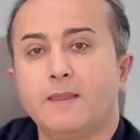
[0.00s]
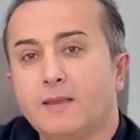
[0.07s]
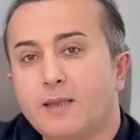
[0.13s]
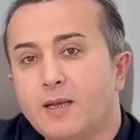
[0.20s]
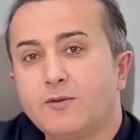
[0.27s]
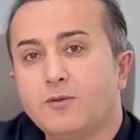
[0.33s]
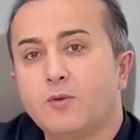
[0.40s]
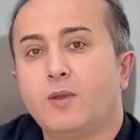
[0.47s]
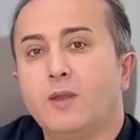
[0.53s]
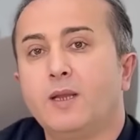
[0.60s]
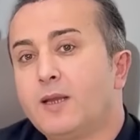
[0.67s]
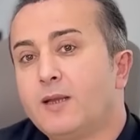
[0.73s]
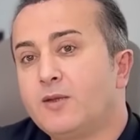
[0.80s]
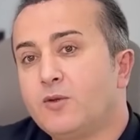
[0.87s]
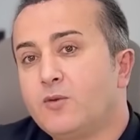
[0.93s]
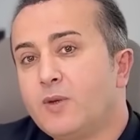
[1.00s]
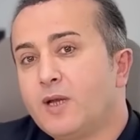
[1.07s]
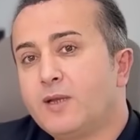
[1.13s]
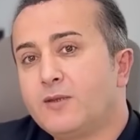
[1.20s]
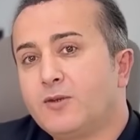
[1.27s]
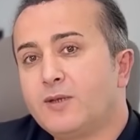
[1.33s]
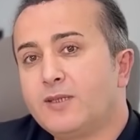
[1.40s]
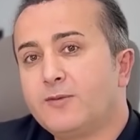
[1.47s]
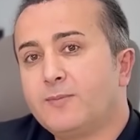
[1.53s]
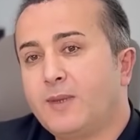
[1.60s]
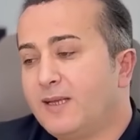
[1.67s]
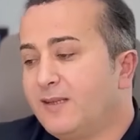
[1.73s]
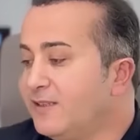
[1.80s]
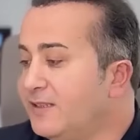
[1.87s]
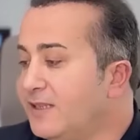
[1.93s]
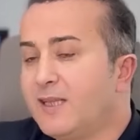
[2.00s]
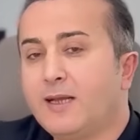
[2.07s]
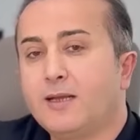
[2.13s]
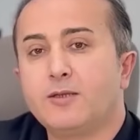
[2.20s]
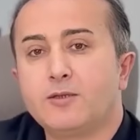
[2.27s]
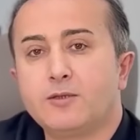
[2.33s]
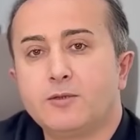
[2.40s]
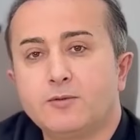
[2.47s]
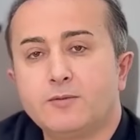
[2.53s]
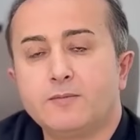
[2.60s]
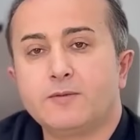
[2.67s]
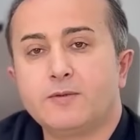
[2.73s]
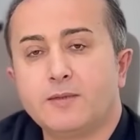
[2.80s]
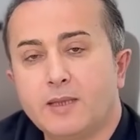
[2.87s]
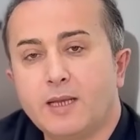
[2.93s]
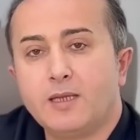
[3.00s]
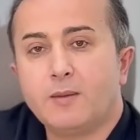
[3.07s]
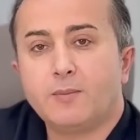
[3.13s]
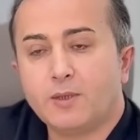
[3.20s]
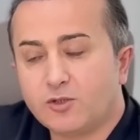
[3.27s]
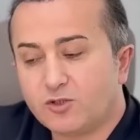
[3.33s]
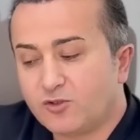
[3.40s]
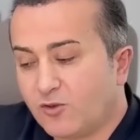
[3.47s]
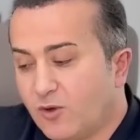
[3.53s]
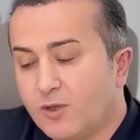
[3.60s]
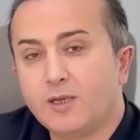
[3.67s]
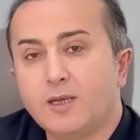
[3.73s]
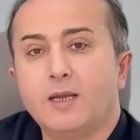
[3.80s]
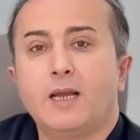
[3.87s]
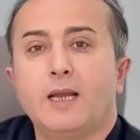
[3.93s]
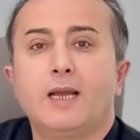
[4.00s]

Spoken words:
Therefore, you are transplanting hairs that are much stronger